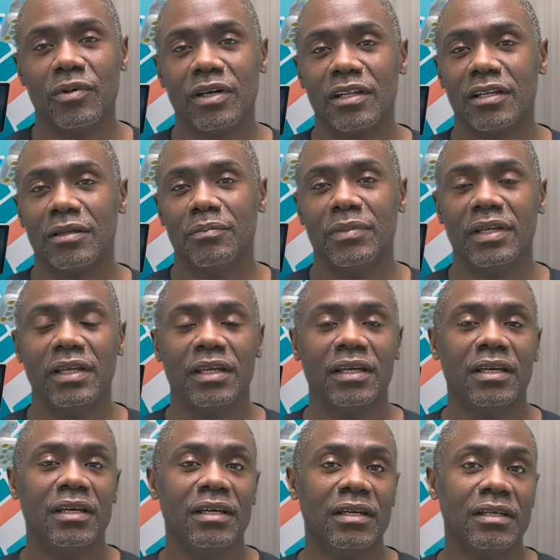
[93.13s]
one. It can be
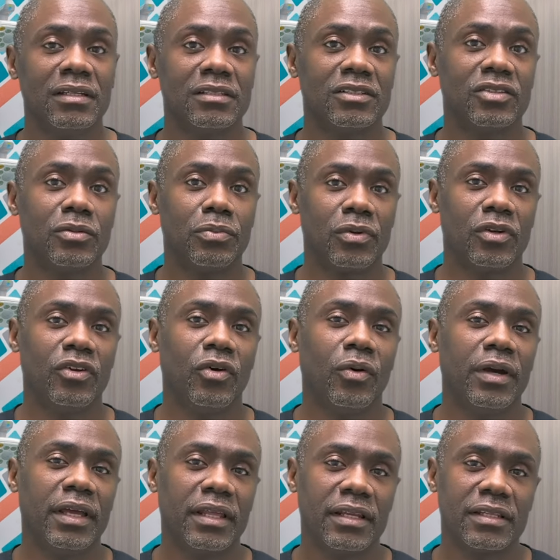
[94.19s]
super
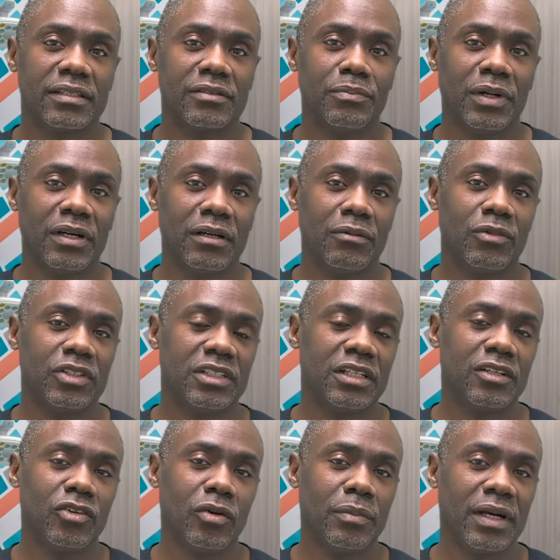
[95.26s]
annoying, but what you
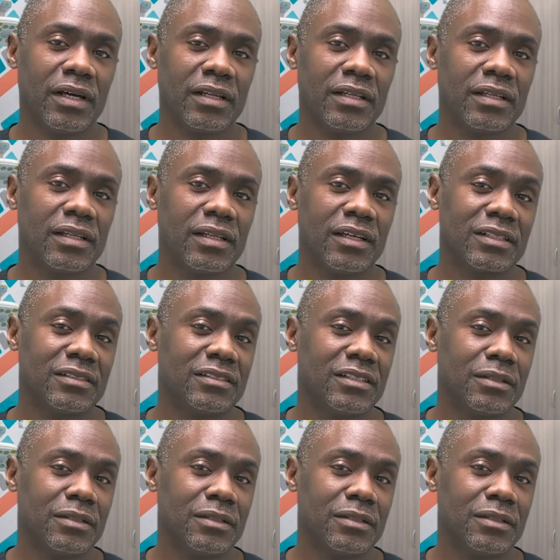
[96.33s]
can do about it, actually